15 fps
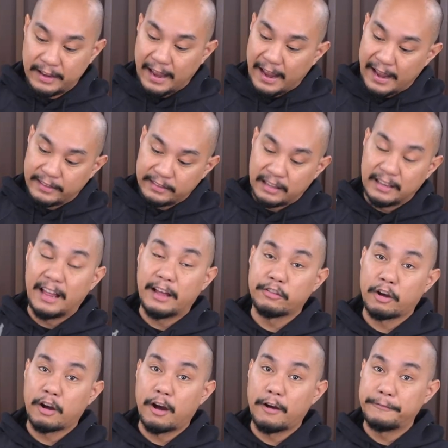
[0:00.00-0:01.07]
and allowed
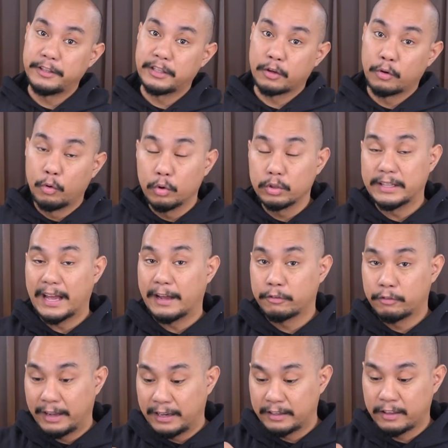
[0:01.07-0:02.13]
the coffee to cool down
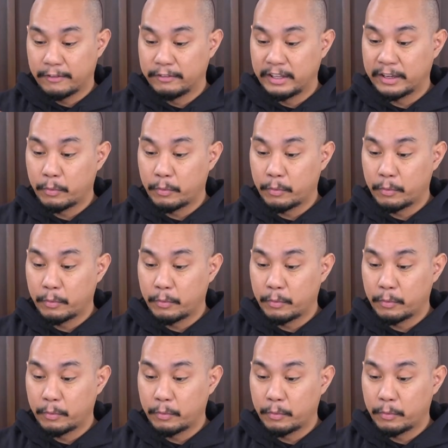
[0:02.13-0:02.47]
relatively